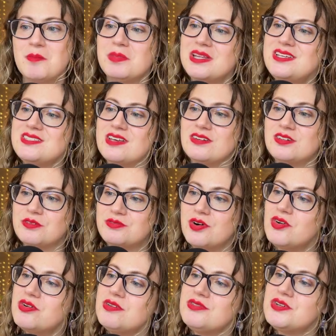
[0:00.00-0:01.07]
Please send a
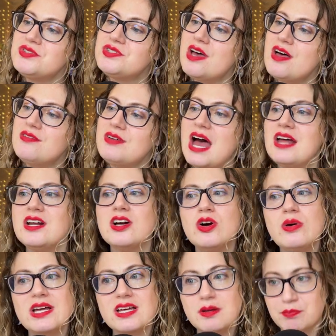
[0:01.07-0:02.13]
photo of yourself and a
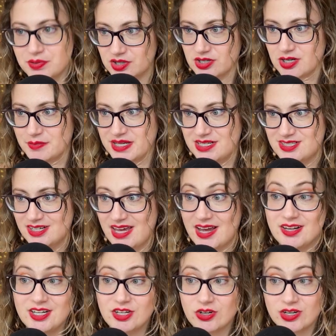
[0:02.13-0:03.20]
quick blurb
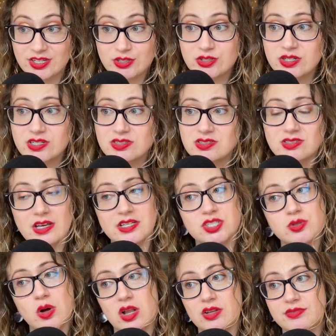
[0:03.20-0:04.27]
indicating your interests
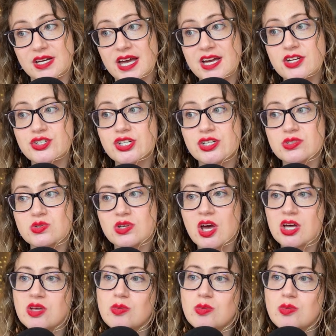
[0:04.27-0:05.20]
/ qualifications.